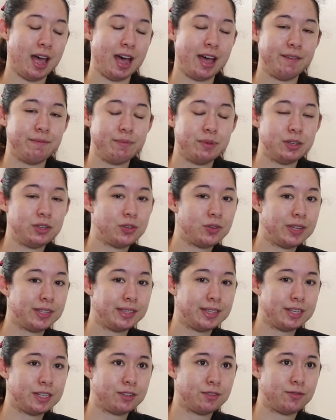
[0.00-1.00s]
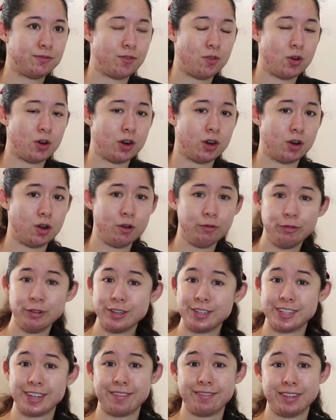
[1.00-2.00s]
I've been doing this for
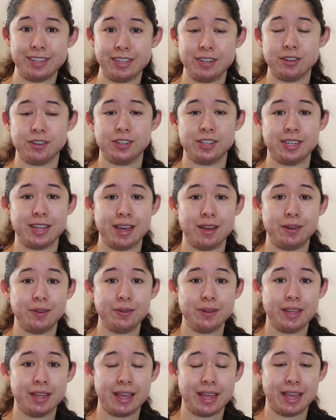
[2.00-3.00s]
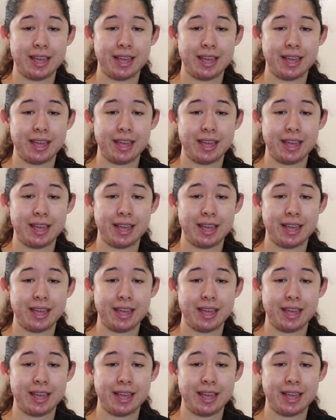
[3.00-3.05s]
over 7 years now,